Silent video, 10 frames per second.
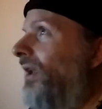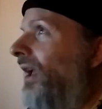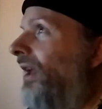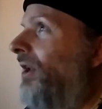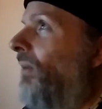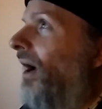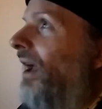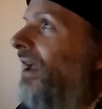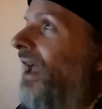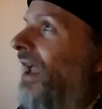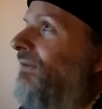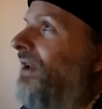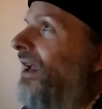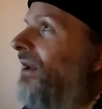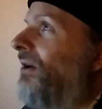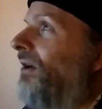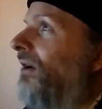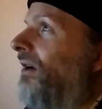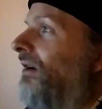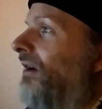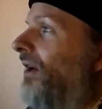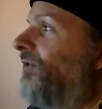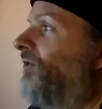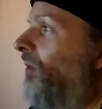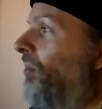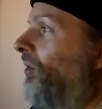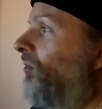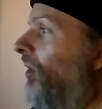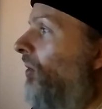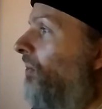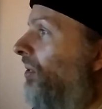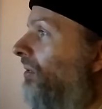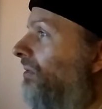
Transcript: Anyway, Aviator, a super group